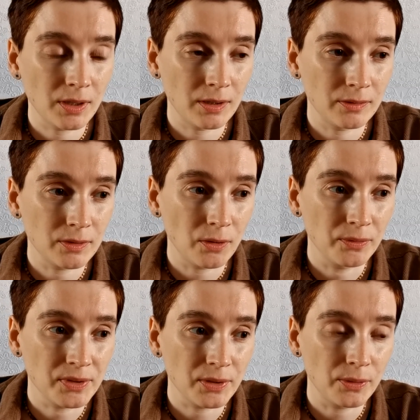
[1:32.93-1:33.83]
and
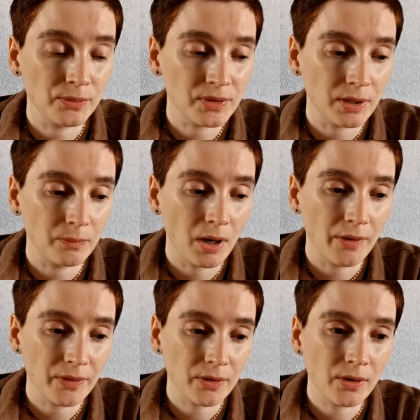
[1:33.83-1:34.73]
also some
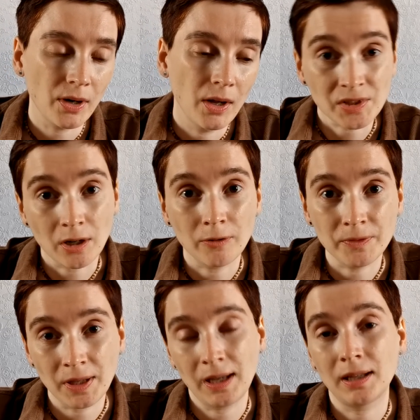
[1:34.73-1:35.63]
other
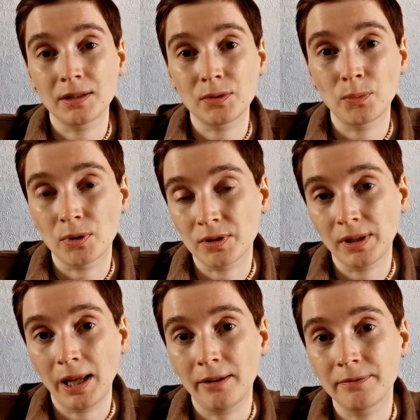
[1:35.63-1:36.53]
stuff that were
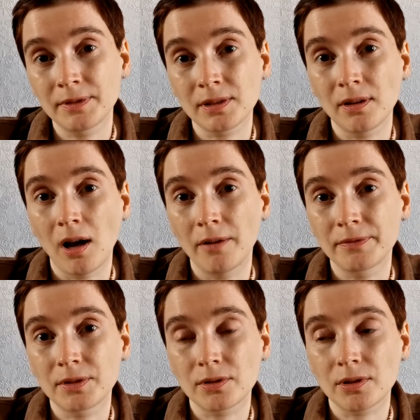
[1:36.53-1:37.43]
left
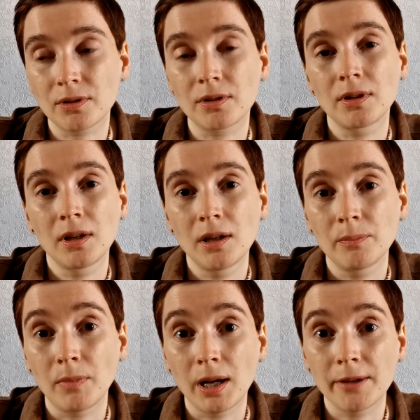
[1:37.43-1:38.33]
after
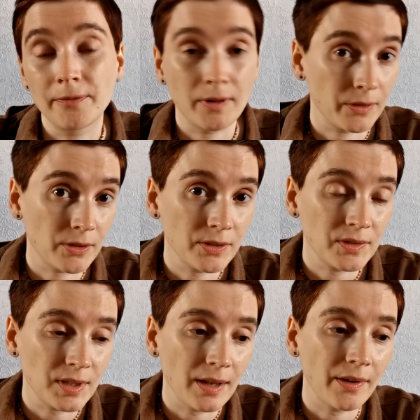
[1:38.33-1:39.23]
my
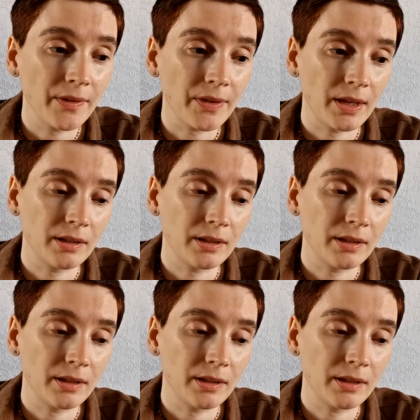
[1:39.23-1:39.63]
father's death.